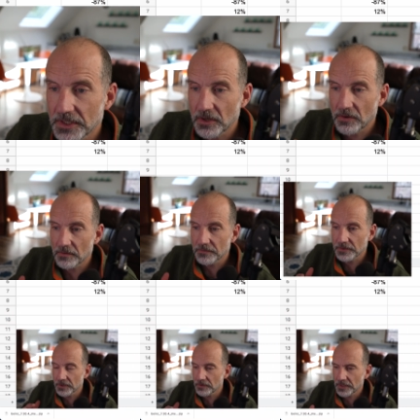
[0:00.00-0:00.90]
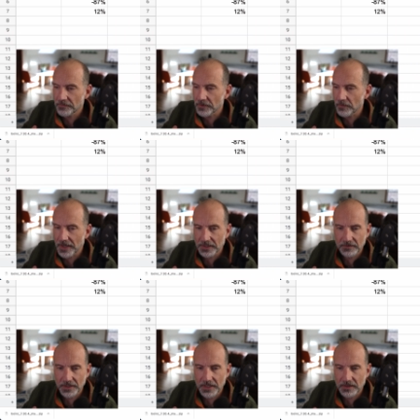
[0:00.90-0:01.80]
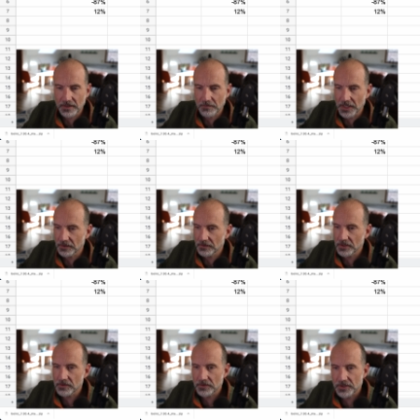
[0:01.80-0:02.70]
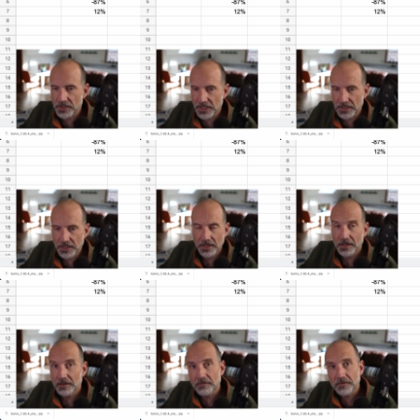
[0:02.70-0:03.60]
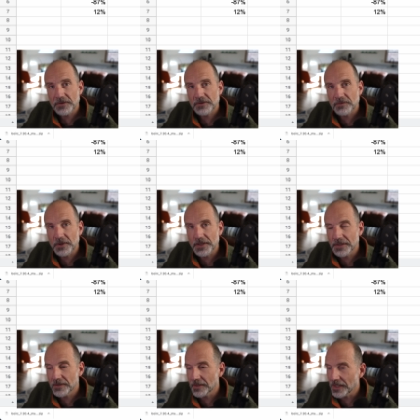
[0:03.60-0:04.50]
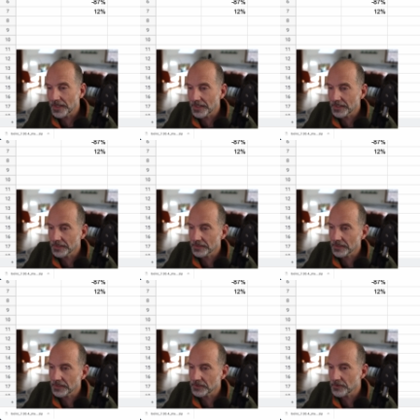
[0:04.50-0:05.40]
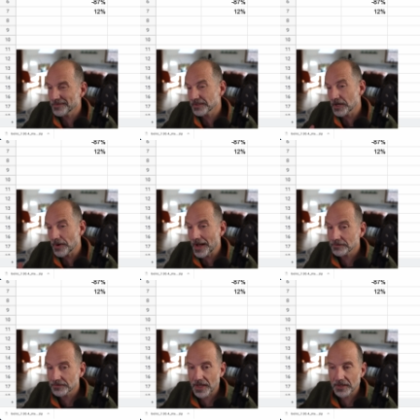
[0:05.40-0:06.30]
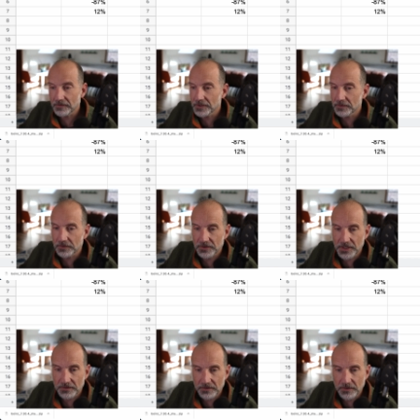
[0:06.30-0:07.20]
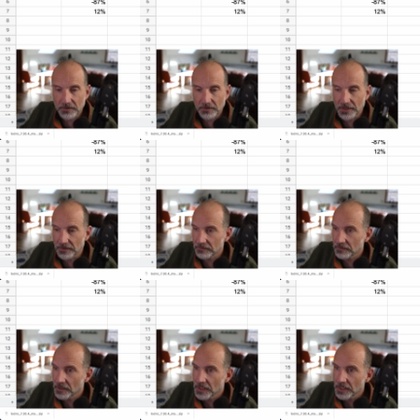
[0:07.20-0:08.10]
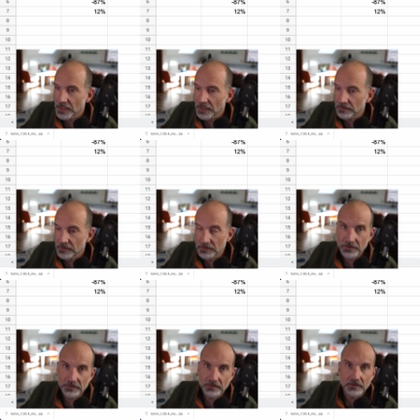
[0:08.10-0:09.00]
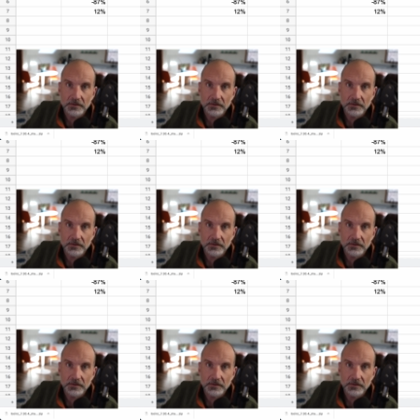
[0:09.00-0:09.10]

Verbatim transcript: to go over two different ways to get them into your sheet. The first one, and uh, you have to go outside of Google Sheets to do this, is to just